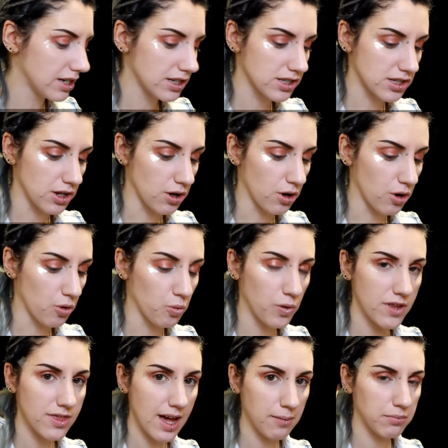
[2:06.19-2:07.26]
So
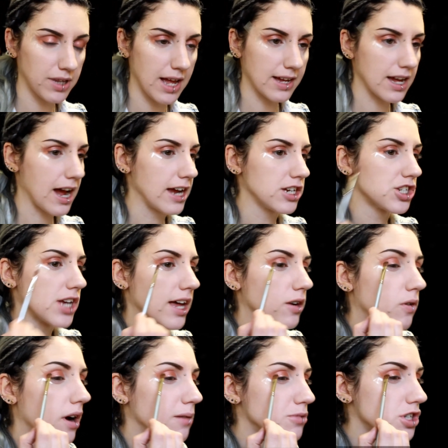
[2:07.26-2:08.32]
with that black
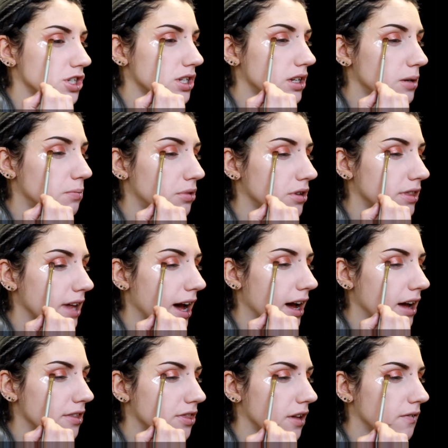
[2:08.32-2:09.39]
eyeshadow, I'm just going to put
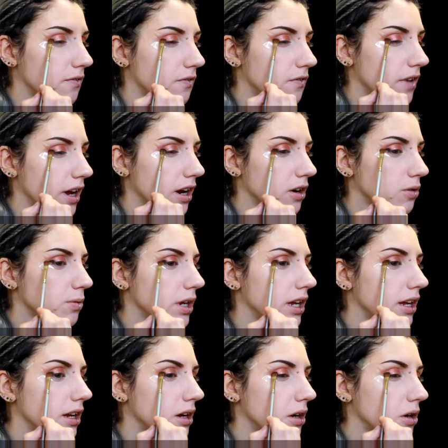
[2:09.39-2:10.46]
that at the
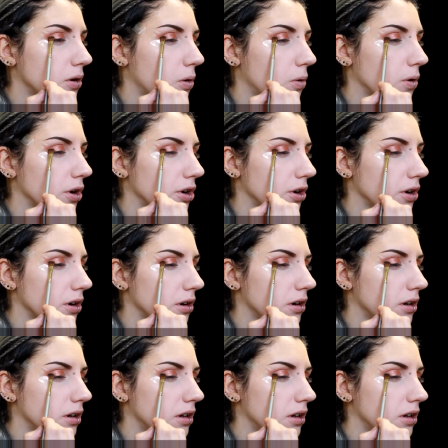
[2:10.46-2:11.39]
very corner.